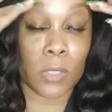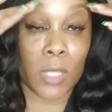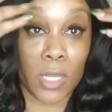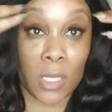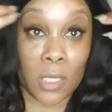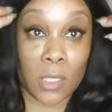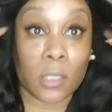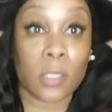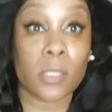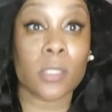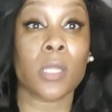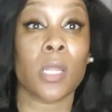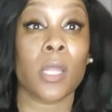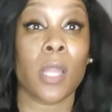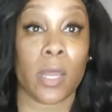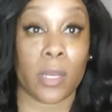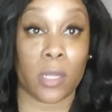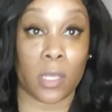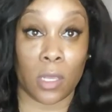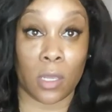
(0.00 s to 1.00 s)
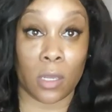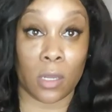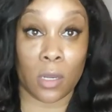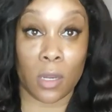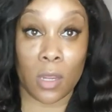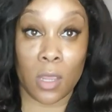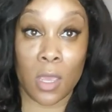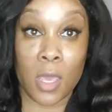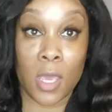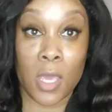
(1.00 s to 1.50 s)
Like it's a lot of hair.
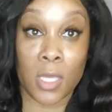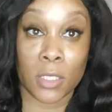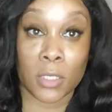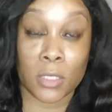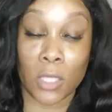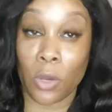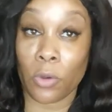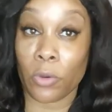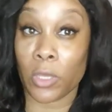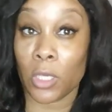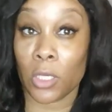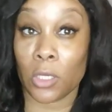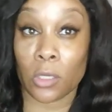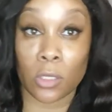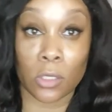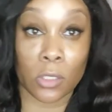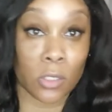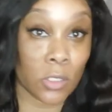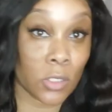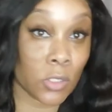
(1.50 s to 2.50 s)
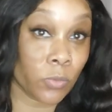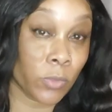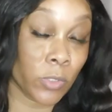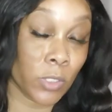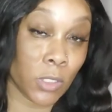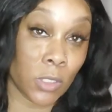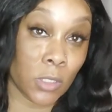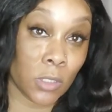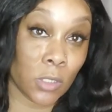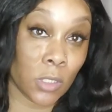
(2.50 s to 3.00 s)
So it curls
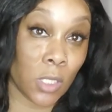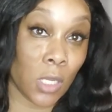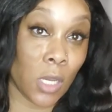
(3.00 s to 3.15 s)
really good.